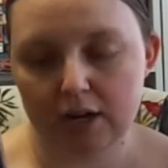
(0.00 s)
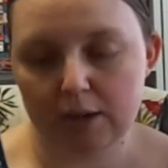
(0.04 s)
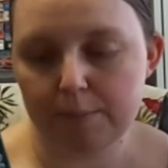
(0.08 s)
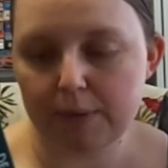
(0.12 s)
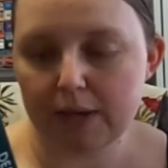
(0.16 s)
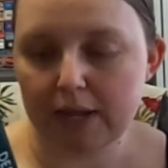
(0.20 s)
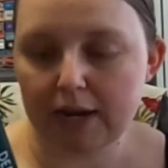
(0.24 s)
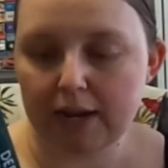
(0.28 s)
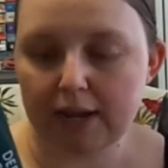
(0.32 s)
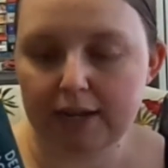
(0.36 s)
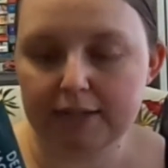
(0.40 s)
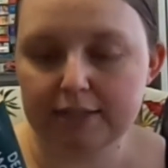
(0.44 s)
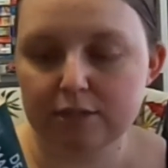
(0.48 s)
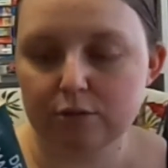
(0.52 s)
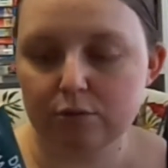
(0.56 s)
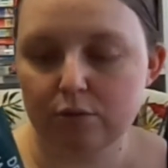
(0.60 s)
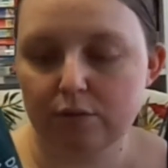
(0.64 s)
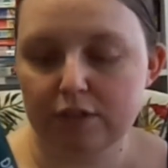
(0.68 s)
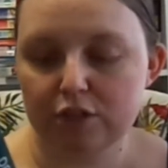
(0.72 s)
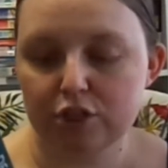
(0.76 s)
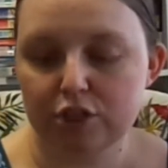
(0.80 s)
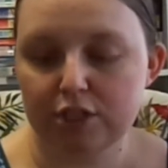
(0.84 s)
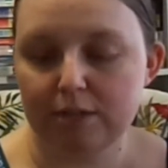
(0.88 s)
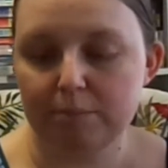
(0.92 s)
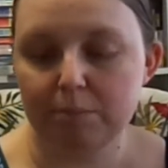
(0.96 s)
and I saw
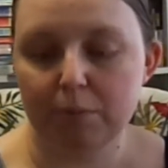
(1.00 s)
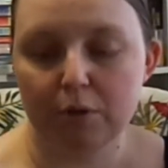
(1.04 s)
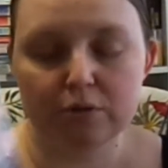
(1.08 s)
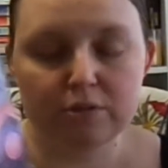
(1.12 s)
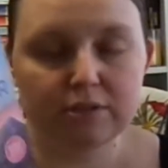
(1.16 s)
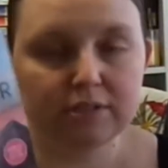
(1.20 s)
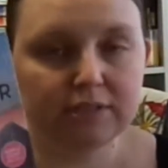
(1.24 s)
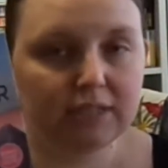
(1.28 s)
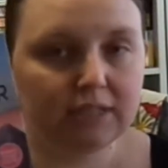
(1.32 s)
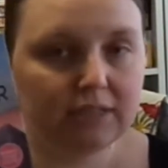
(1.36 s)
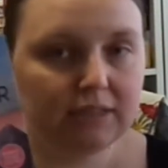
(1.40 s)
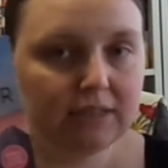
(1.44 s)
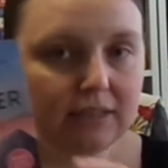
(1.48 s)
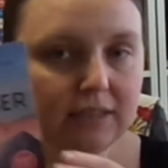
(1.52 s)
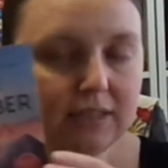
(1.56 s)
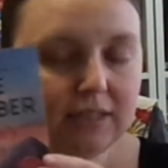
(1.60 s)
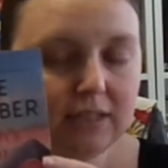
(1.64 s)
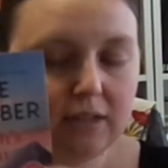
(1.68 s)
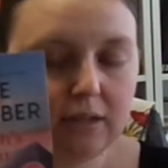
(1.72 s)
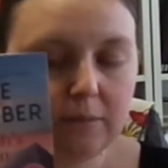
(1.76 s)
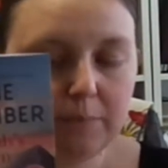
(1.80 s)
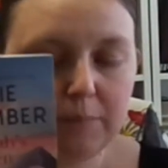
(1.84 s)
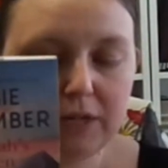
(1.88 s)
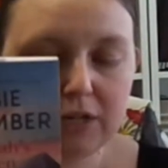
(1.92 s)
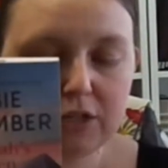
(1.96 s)
that she had posted
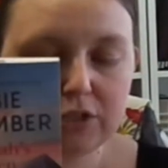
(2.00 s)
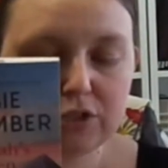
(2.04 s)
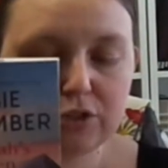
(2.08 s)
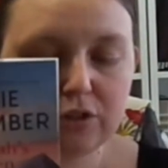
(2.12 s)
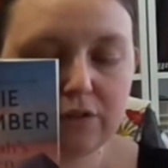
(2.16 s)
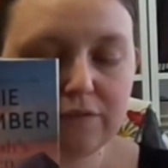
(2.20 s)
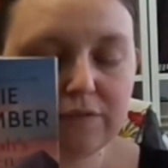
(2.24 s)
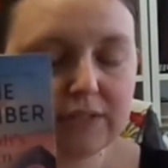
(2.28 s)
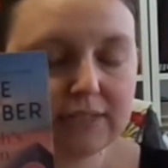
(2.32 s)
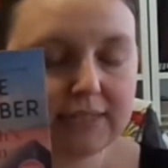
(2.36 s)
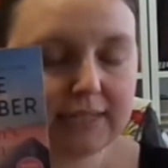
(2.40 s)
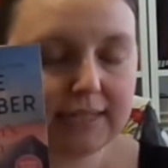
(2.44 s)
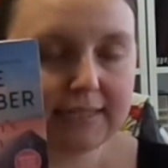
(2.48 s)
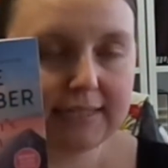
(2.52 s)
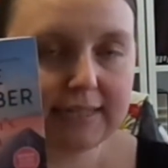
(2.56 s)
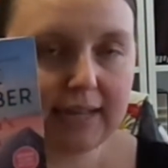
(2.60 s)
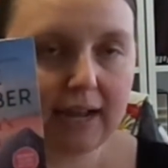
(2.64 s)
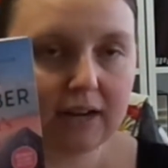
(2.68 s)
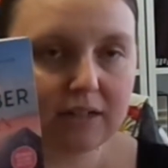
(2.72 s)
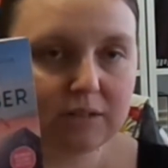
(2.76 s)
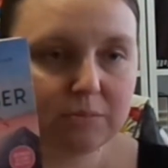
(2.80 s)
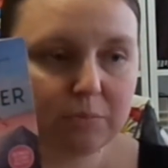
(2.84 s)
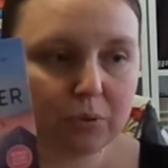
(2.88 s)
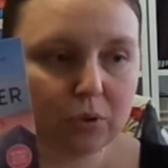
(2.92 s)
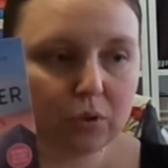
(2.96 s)
the picture of this
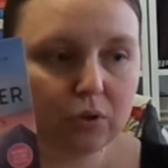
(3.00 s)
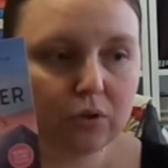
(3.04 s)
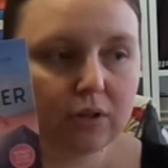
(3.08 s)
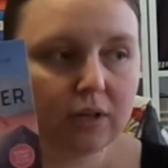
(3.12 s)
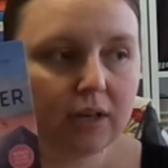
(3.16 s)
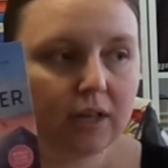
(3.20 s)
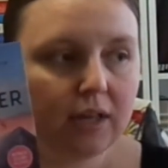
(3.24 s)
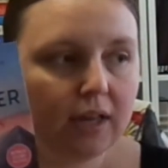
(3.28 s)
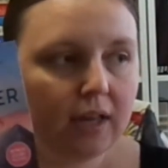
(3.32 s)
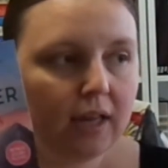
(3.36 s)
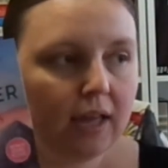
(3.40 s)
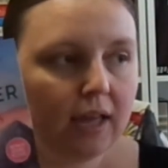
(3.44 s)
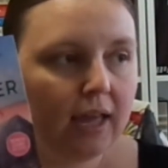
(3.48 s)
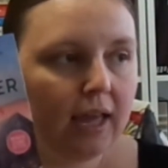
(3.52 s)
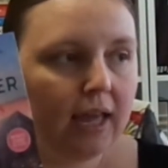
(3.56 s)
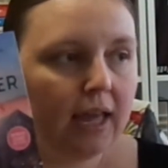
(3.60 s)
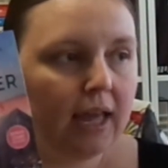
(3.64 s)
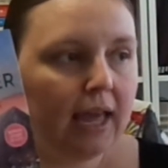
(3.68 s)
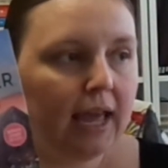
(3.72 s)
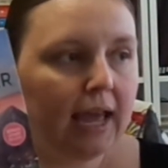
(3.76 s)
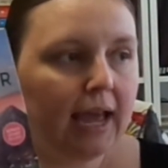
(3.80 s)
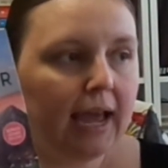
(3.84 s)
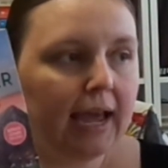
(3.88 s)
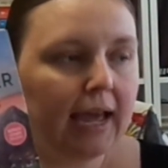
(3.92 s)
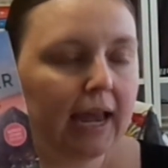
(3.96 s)
exact book.
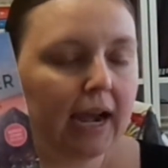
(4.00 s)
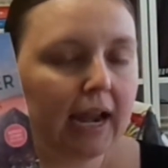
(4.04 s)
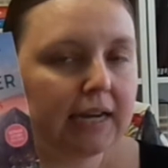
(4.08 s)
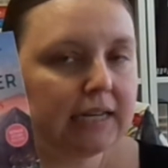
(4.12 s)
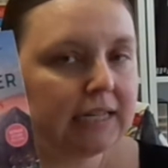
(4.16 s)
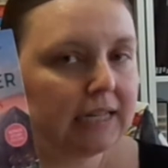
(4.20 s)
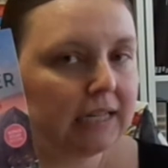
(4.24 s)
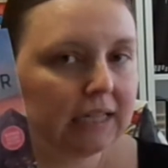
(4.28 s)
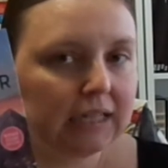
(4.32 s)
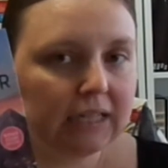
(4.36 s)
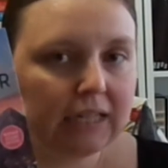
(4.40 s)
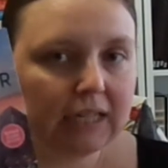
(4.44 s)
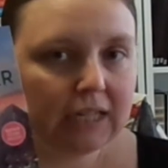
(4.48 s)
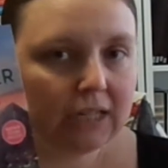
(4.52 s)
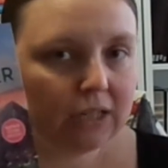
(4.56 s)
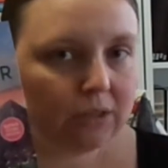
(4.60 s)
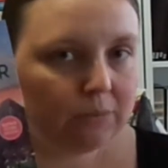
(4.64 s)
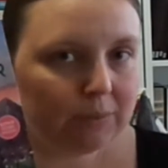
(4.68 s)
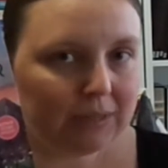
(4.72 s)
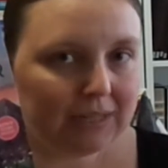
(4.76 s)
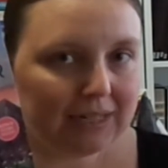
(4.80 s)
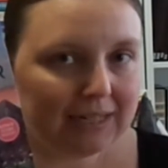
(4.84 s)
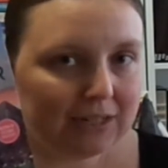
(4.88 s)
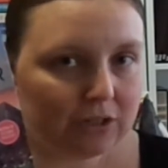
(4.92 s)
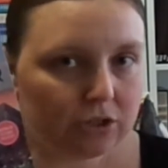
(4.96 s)
And I didn't think it'd
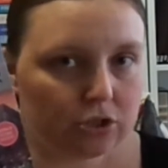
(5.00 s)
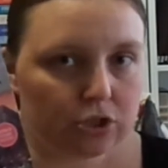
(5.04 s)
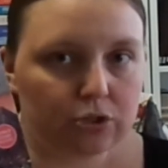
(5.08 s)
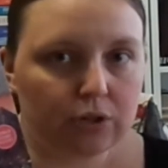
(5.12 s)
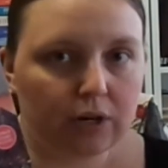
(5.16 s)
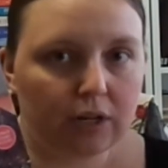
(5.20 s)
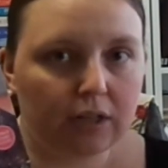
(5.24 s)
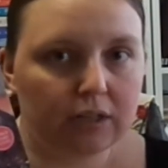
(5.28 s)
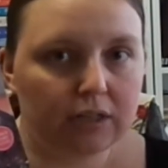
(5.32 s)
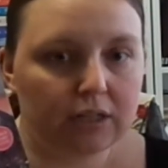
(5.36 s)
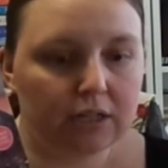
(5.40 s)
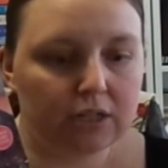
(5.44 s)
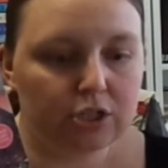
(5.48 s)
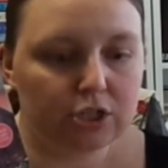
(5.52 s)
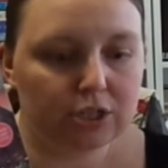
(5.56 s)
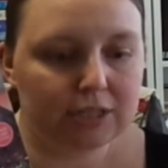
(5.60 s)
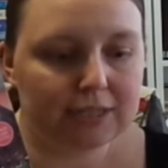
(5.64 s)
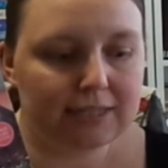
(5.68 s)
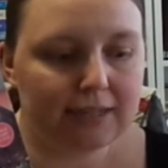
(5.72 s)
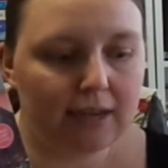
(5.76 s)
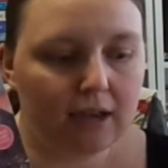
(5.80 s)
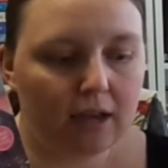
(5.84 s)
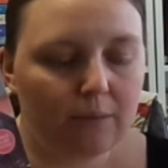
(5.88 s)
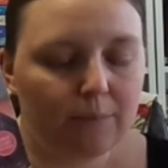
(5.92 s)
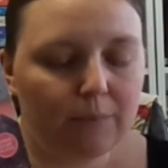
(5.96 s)
be in Australia just
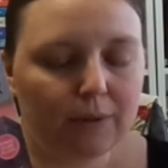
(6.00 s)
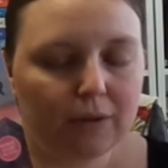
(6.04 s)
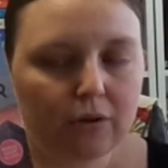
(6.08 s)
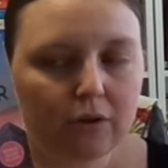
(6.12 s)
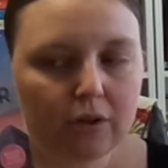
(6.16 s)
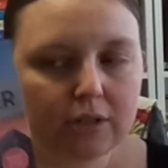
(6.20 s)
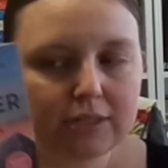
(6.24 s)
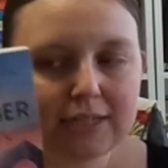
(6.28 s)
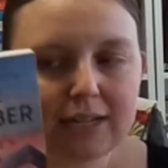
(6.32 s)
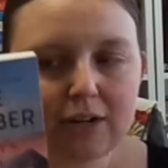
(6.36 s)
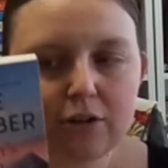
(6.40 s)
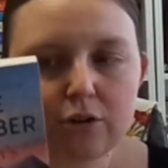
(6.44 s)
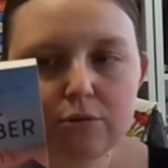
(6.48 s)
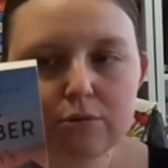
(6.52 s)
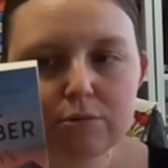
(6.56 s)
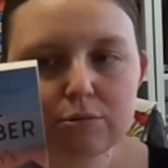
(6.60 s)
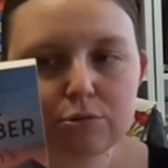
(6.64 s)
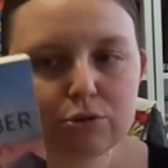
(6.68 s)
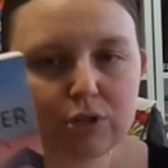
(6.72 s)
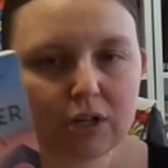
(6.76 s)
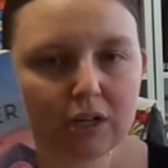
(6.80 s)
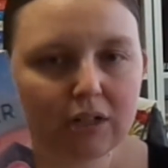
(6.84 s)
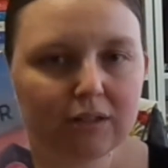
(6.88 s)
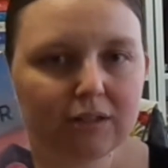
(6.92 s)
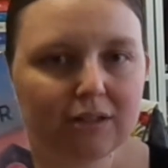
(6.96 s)
yet, because I know
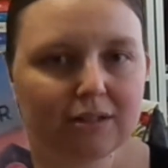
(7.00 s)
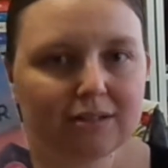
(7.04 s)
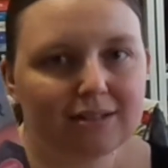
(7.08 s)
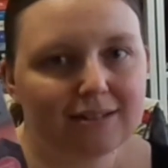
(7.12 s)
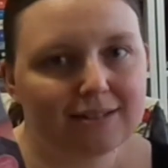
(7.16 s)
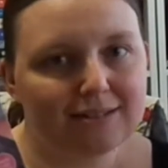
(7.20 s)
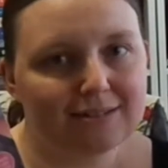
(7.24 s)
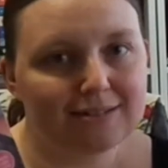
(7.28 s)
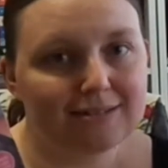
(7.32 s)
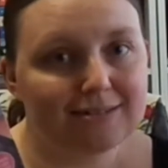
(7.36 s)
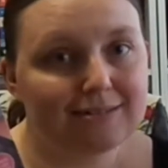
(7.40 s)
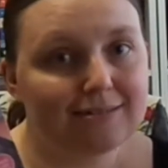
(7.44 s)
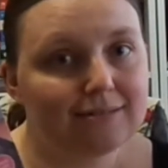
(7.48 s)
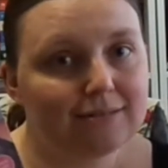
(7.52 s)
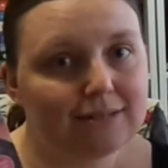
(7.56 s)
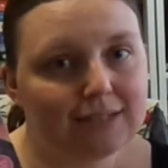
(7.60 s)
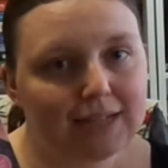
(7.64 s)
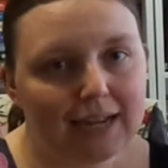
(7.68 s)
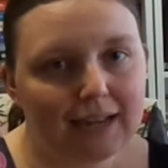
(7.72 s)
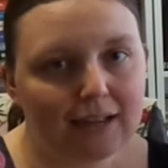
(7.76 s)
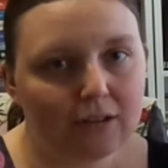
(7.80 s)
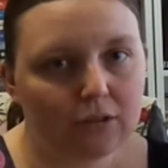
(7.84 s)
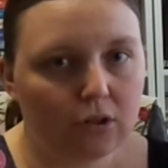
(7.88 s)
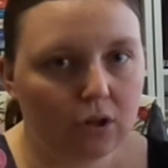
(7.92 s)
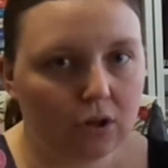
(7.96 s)
Australia does
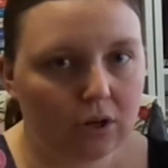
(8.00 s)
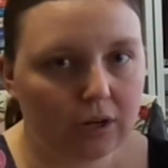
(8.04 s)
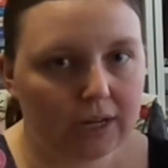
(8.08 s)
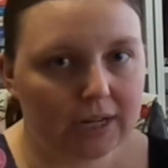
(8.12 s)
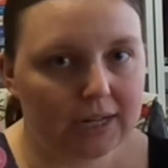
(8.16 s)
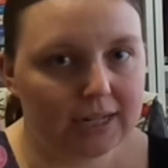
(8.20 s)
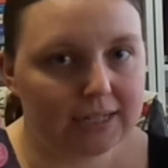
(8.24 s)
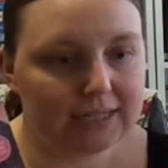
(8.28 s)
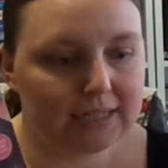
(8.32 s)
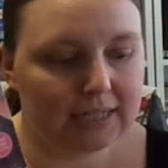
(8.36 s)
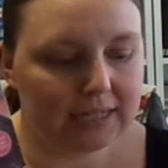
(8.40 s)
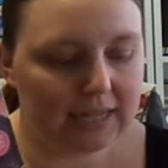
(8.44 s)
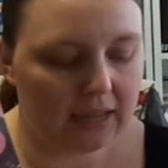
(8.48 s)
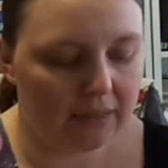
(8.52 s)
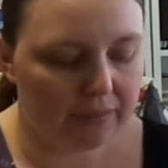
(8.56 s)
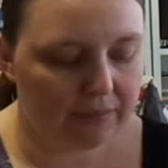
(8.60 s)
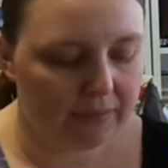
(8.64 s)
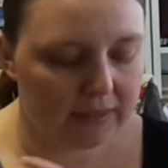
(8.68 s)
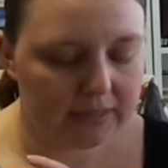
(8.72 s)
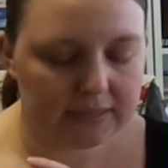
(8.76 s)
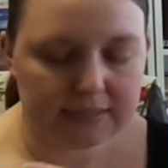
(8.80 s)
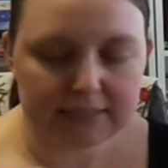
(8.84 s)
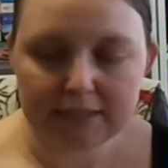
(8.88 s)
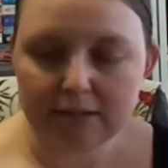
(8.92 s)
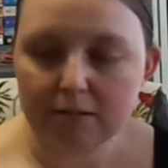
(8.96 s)
take longer to get
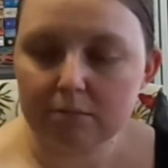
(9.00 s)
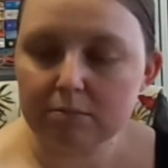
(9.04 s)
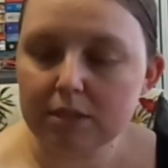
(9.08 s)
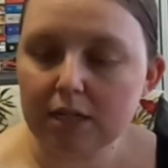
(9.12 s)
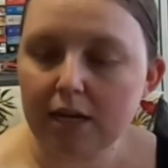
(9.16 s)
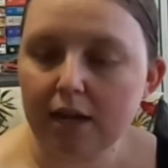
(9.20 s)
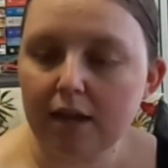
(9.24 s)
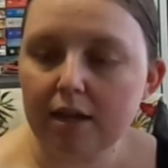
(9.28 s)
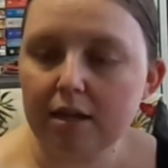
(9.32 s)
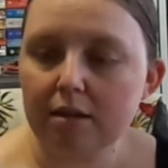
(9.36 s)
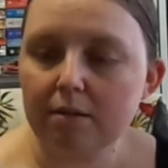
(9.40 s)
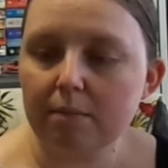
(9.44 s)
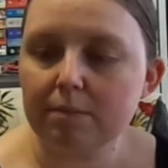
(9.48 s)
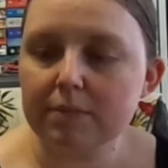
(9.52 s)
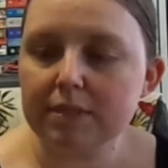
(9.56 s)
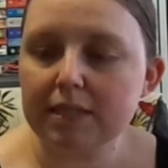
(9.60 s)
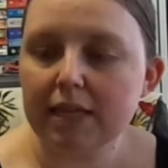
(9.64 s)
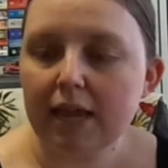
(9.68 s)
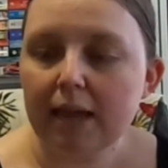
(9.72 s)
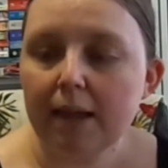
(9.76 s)
things sometimes,